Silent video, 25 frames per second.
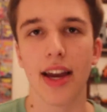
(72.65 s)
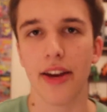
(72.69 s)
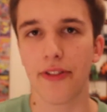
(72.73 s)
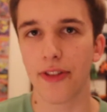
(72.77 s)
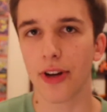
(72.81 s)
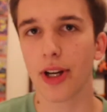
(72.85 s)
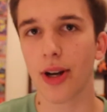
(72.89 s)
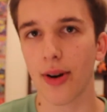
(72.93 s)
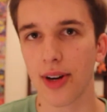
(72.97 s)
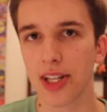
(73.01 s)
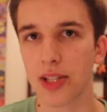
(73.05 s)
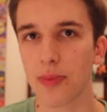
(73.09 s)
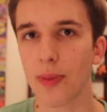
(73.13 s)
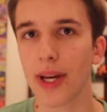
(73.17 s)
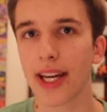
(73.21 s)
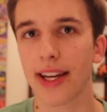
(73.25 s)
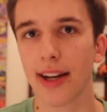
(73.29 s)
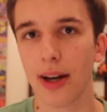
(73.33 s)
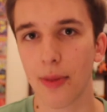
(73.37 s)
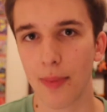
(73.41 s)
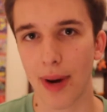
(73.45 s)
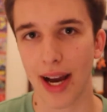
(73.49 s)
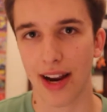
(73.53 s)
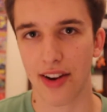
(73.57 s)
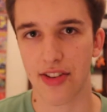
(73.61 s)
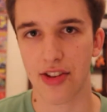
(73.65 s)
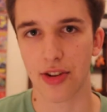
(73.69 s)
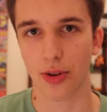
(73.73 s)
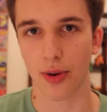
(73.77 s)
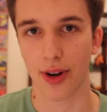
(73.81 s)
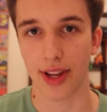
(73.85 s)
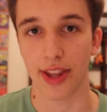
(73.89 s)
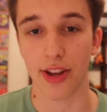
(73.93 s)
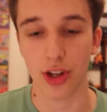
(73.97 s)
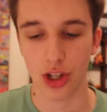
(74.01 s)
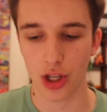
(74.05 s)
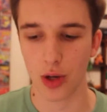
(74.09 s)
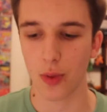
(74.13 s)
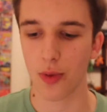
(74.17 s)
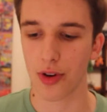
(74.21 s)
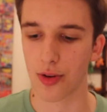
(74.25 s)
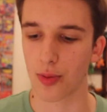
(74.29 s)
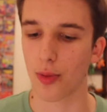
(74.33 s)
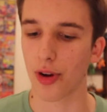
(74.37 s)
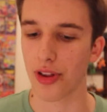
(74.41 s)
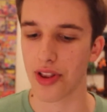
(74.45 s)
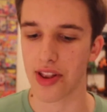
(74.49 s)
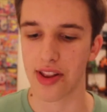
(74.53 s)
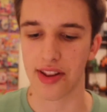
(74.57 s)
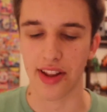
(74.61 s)
If you're going to make her backstory that she was
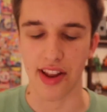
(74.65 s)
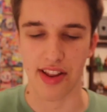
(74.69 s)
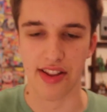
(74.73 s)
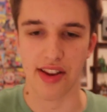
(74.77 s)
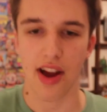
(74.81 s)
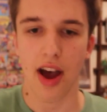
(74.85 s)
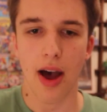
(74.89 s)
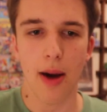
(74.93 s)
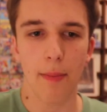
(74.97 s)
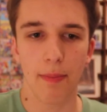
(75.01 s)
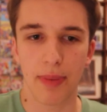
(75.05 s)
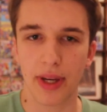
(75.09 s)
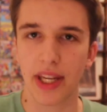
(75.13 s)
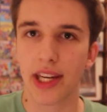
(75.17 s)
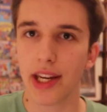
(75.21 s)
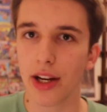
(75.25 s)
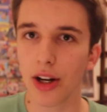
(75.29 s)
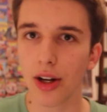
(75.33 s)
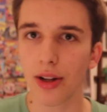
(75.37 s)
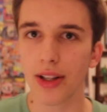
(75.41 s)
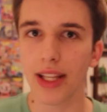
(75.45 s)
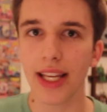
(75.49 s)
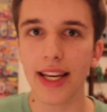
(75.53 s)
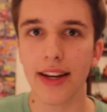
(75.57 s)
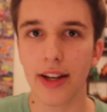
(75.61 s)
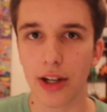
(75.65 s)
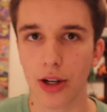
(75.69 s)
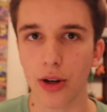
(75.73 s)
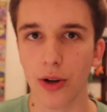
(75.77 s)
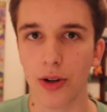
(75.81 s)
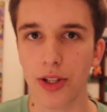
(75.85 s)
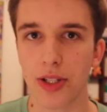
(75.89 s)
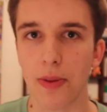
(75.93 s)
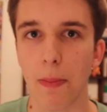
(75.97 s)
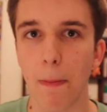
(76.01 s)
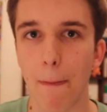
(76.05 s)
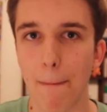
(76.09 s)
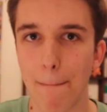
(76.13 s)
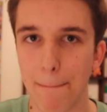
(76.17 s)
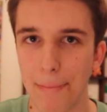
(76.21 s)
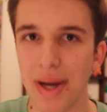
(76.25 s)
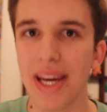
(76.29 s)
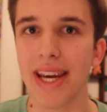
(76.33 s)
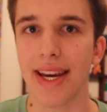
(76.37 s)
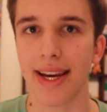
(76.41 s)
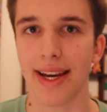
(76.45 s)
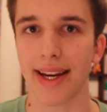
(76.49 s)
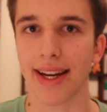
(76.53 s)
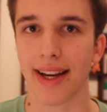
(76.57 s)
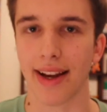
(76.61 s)
once this purely good
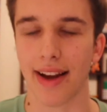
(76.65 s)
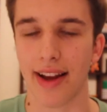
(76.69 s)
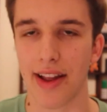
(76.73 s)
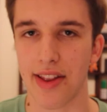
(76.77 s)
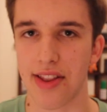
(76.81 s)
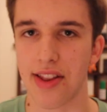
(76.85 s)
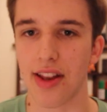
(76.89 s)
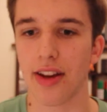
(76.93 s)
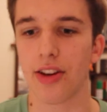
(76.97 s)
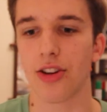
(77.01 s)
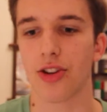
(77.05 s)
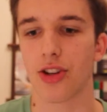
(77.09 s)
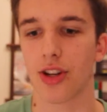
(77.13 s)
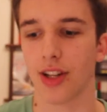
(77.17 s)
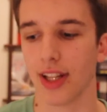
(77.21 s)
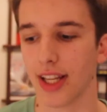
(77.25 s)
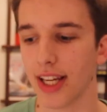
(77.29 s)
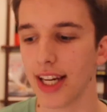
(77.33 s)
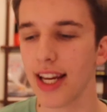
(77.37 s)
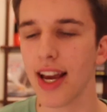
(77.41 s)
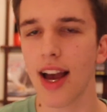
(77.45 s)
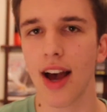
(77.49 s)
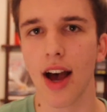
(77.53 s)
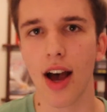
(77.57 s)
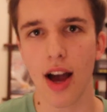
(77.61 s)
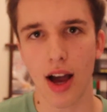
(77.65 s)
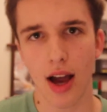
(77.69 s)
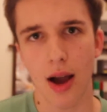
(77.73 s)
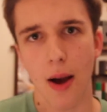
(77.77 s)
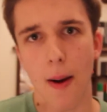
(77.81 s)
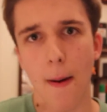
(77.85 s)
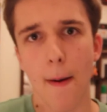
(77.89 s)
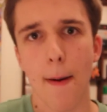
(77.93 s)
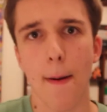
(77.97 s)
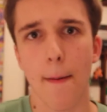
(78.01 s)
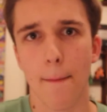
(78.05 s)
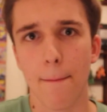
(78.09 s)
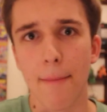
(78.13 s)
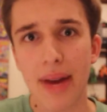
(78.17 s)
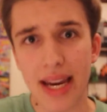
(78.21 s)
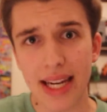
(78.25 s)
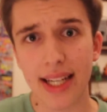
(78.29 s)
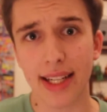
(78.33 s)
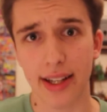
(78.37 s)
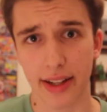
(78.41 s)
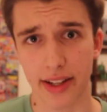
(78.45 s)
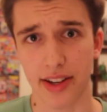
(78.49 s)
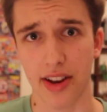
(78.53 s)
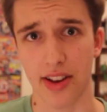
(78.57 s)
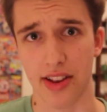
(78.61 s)
being, essentially,
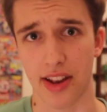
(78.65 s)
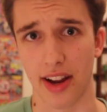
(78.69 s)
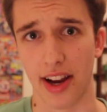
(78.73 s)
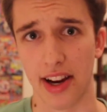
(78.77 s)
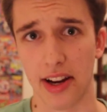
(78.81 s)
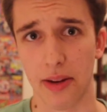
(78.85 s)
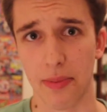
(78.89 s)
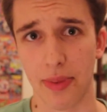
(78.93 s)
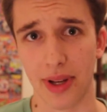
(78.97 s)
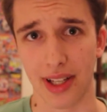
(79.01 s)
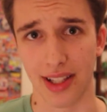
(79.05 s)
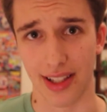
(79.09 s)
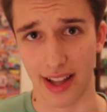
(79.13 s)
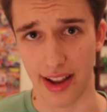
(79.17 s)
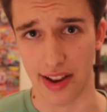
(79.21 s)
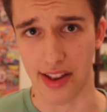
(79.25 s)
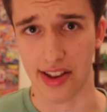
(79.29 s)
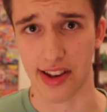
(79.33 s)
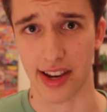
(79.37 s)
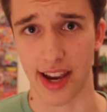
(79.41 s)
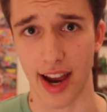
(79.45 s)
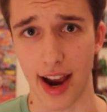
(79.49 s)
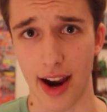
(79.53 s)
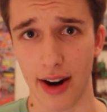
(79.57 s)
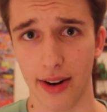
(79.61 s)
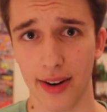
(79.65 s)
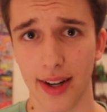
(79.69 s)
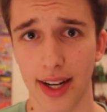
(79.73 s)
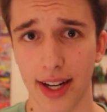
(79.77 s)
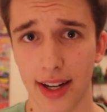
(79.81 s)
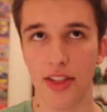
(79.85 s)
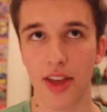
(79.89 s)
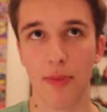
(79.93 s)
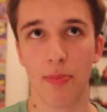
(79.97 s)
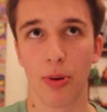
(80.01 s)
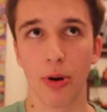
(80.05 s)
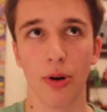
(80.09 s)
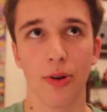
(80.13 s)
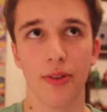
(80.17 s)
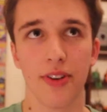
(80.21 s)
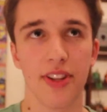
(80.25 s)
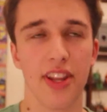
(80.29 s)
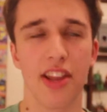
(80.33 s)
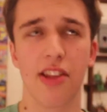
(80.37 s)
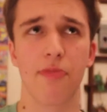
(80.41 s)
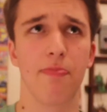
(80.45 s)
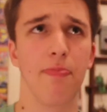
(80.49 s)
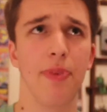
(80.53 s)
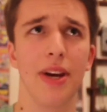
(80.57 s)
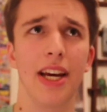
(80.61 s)
make her design a bit less scary. They put her in
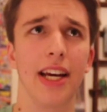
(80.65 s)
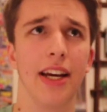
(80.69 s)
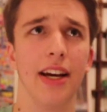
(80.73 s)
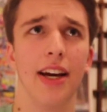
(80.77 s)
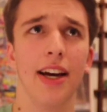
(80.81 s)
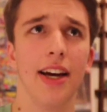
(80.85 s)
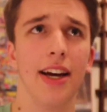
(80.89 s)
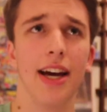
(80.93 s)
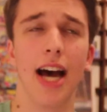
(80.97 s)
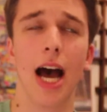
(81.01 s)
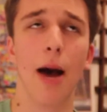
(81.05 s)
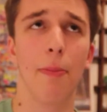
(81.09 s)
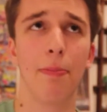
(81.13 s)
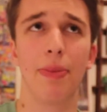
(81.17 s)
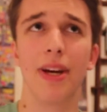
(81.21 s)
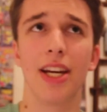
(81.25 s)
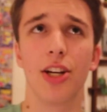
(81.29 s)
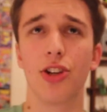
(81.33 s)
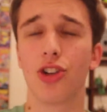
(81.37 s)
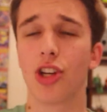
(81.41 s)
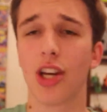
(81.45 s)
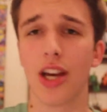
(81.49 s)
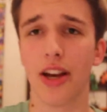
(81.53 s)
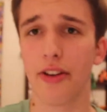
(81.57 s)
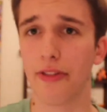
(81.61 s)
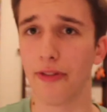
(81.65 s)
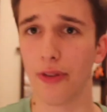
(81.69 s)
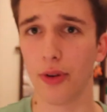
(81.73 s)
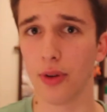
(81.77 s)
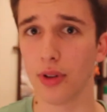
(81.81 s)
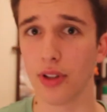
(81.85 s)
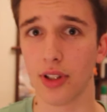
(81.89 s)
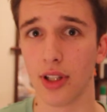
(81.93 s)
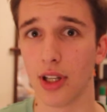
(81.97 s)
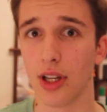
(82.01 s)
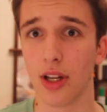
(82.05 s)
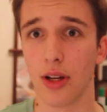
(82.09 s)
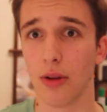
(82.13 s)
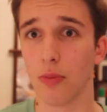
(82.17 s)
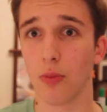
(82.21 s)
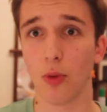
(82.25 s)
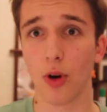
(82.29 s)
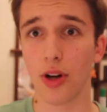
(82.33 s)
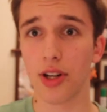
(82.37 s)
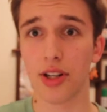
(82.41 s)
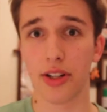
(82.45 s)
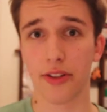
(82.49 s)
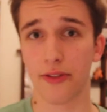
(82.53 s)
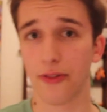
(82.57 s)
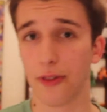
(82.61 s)
this big, happy, cheerful,
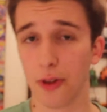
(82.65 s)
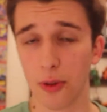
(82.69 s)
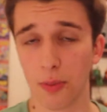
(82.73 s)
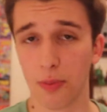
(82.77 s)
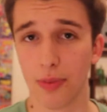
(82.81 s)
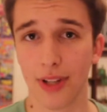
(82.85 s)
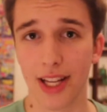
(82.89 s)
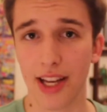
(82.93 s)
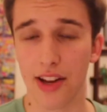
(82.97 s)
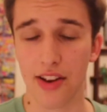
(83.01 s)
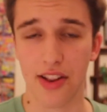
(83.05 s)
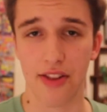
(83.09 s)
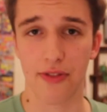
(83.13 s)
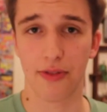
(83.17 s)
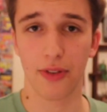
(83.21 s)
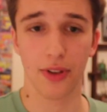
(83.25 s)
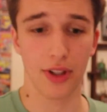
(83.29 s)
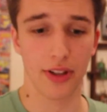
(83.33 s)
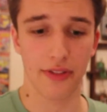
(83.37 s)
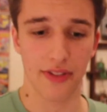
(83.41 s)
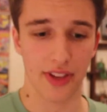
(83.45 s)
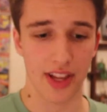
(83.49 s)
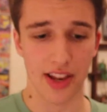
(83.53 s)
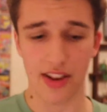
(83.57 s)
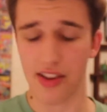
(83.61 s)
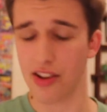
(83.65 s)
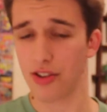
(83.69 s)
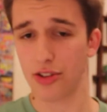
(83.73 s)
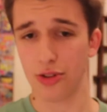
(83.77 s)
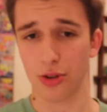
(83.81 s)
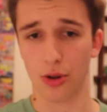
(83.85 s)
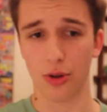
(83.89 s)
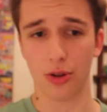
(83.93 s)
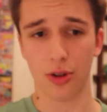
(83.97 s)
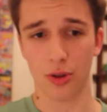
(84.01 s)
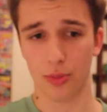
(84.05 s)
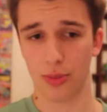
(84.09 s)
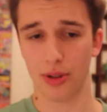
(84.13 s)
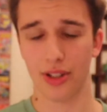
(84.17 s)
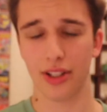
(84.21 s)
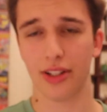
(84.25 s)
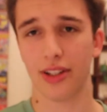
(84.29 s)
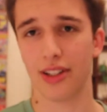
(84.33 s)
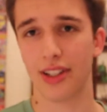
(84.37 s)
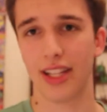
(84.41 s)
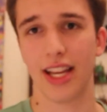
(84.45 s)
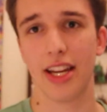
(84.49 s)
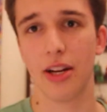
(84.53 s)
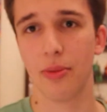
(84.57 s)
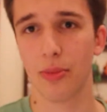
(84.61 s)
wonderful place full of these adorable
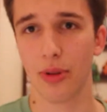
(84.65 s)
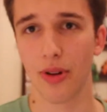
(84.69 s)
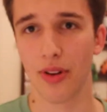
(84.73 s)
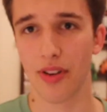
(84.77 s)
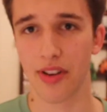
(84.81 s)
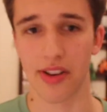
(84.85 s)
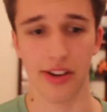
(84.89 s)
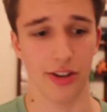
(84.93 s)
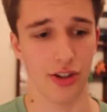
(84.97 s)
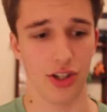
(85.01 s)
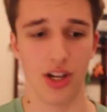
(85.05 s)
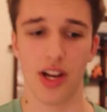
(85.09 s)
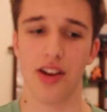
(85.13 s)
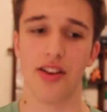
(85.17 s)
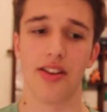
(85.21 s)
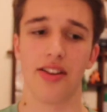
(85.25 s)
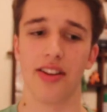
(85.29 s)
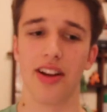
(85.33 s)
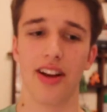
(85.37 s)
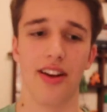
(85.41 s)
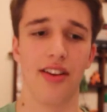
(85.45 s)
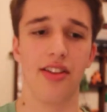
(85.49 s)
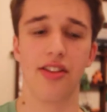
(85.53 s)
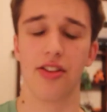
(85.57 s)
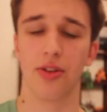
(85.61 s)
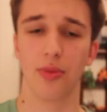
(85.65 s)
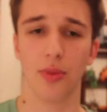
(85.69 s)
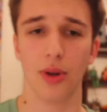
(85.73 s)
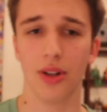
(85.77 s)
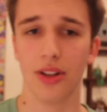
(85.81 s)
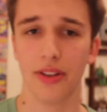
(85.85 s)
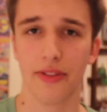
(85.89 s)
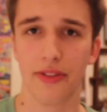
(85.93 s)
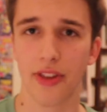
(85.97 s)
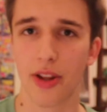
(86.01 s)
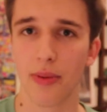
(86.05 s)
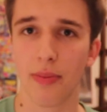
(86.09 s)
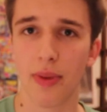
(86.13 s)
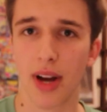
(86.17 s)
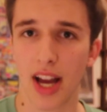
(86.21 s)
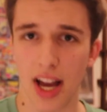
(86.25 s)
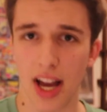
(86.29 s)
little animals and she's nice to all of them.